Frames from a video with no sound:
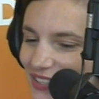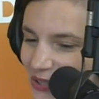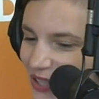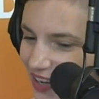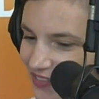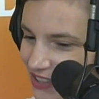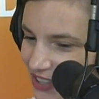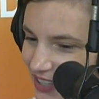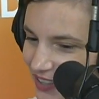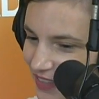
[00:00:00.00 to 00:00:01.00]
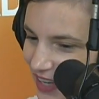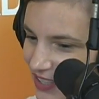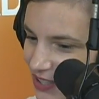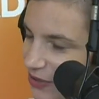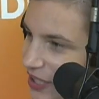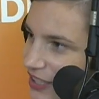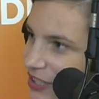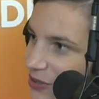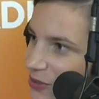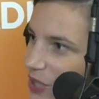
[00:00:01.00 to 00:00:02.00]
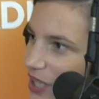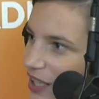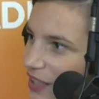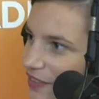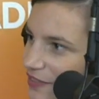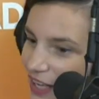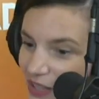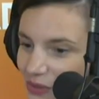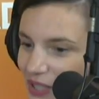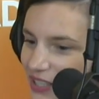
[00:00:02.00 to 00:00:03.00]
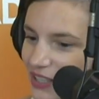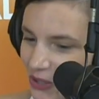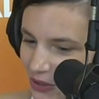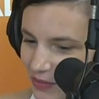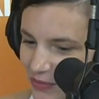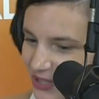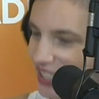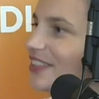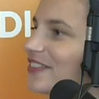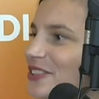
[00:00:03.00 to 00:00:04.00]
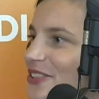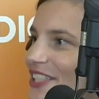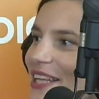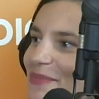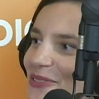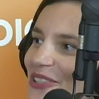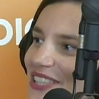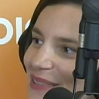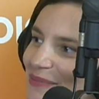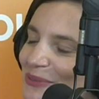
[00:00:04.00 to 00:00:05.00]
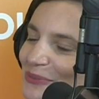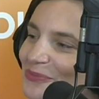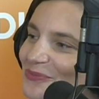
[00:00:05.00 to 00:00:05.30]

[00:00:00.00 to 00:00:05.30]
do you have for fans looking to follow in your musical footsteps, for example?